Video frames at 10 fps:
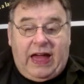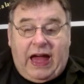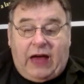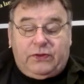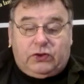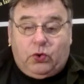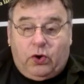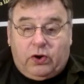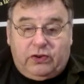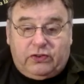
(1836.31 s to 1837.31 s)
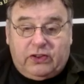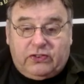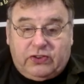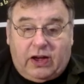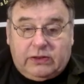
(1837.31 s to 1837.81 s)
had the torches
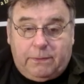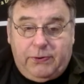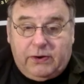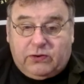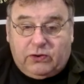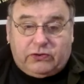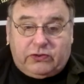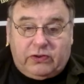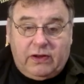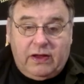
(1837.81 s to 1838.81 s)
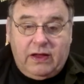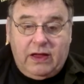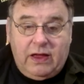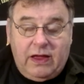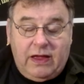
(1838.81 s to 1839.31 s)
inside the pitchers
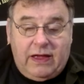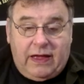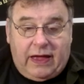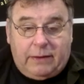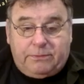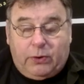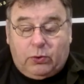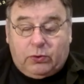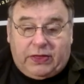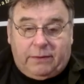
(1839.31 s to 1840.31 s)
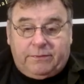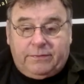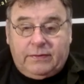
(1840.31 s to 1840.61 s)
and broke them.